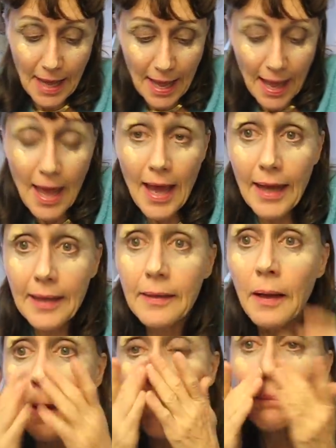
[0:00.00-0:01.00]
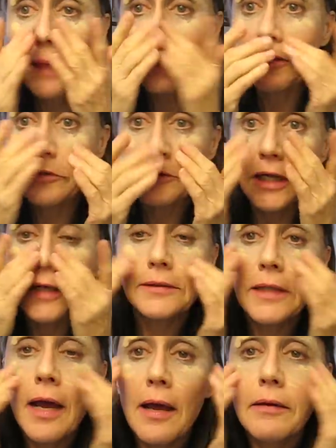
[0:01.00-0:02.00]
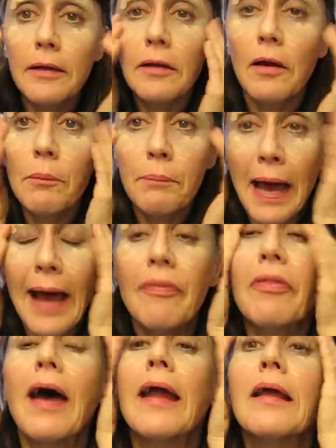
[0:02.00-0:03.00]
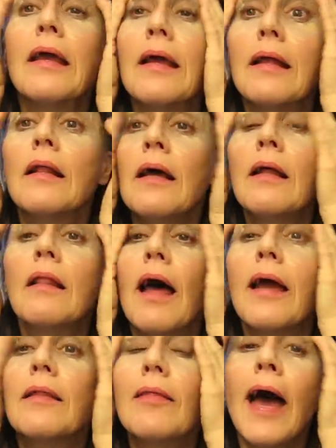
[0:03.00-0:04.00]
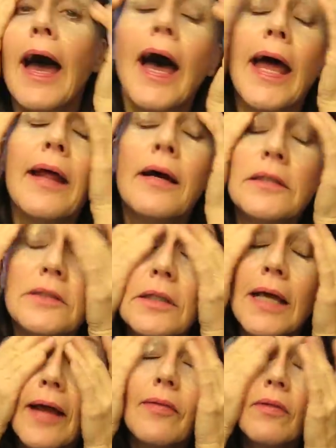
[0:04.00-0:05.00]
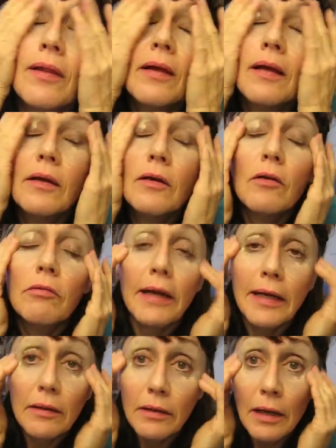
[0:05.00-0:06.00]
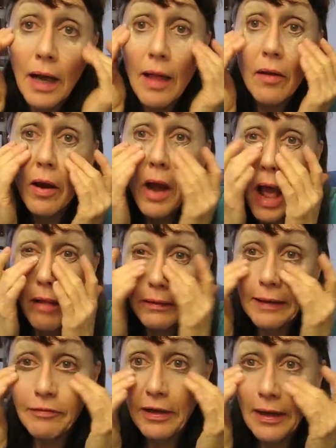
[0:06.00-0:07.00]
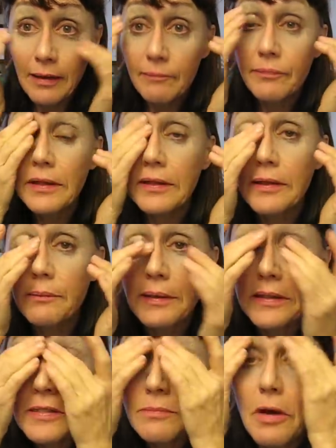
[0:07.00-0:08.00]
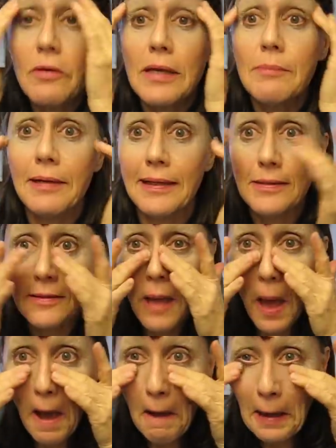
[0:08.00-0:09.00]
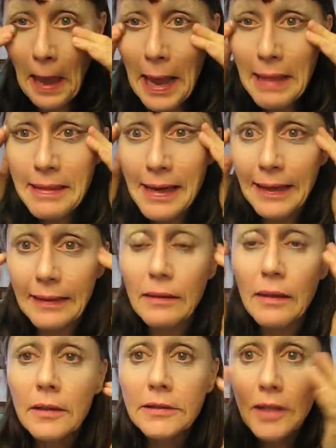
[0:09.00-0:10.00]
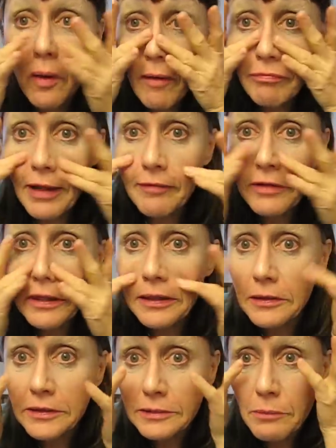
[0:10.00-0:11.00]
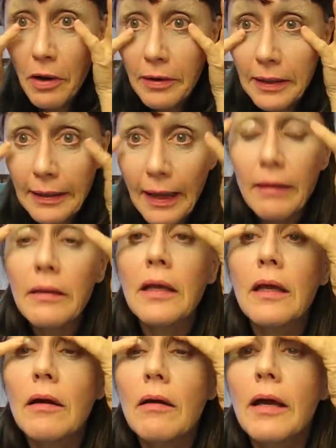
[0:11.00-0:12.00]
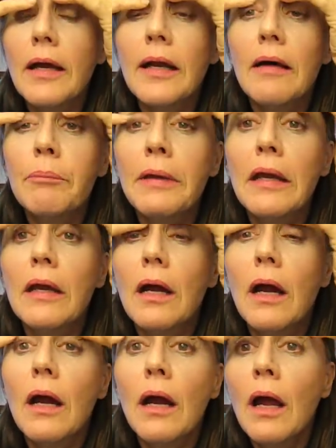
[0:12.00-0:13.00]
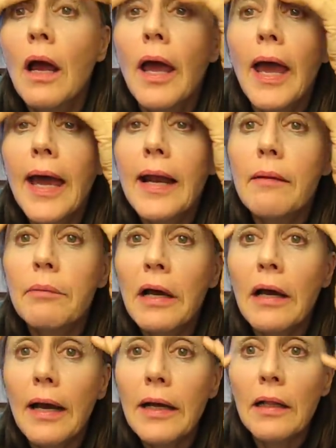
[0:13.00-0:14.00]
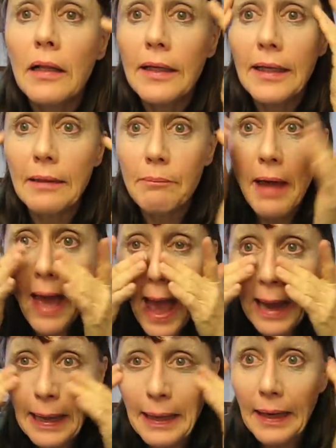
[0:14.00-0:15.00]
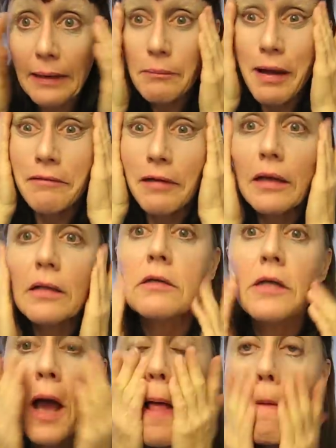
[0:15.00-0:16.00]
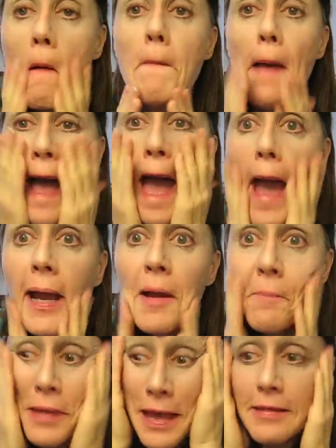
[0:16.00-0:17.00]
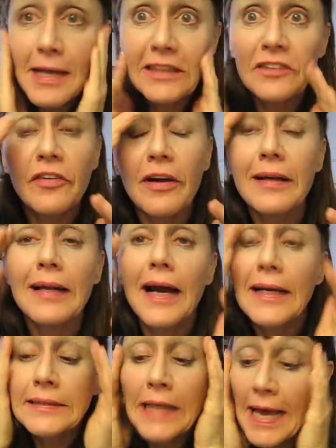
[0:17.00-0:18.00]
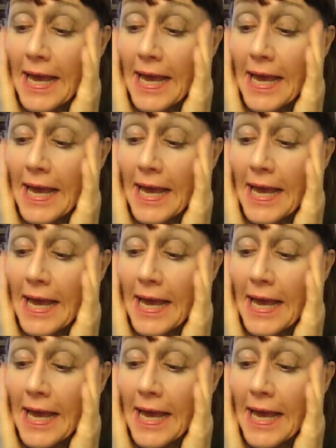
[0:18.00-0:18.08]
And then you just, you know, pat that in like that to get your regular color, leaving a little bit of smoky bits. Okay then, so I've left a little smoky down here and up here, and I'm kind of cleaning back and getting my regular color back. That's very nice.